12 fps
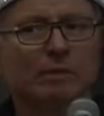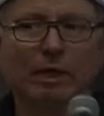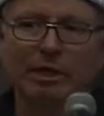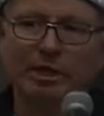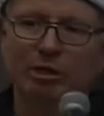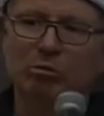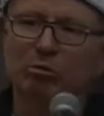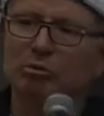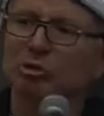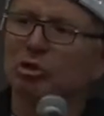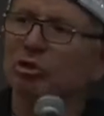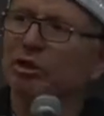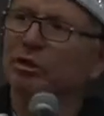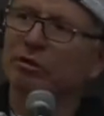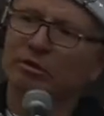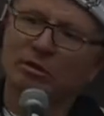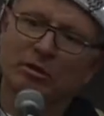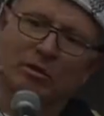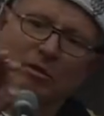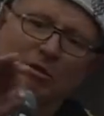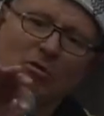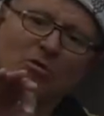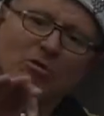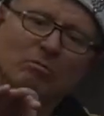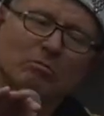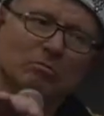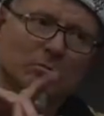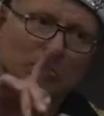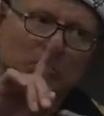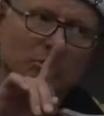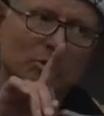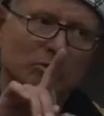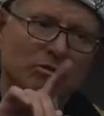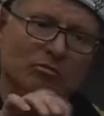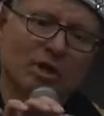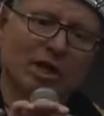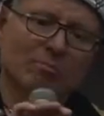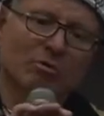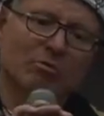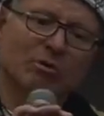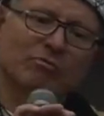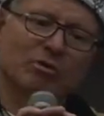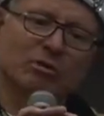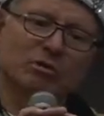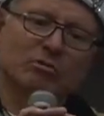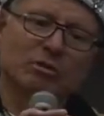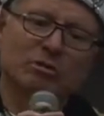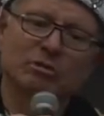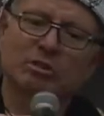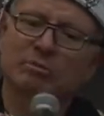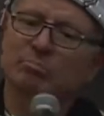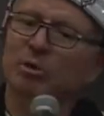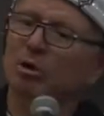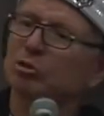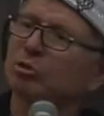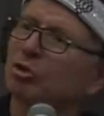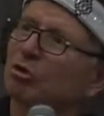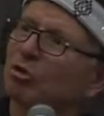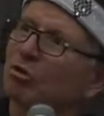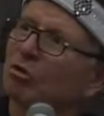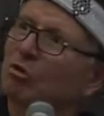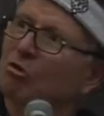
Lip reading: that hero journey, Joseph Campbell refers to as departure,